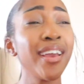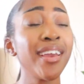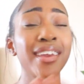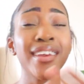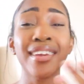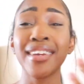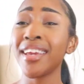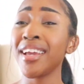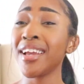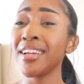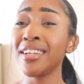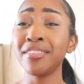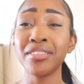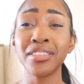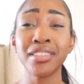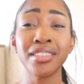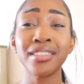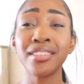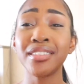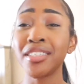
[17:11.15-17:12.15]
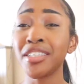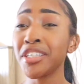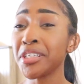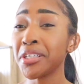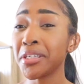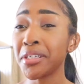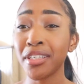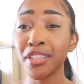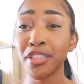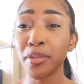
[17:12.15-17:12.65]
and can't even
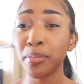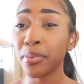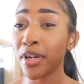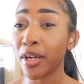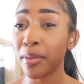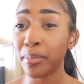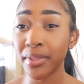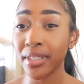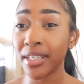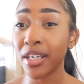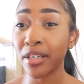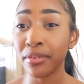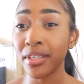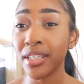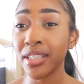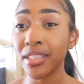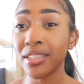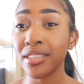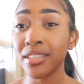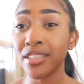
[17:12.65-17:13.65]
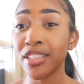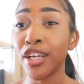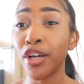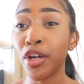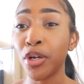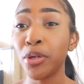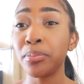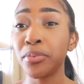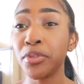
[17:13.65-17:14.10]
steer in the proper direction to help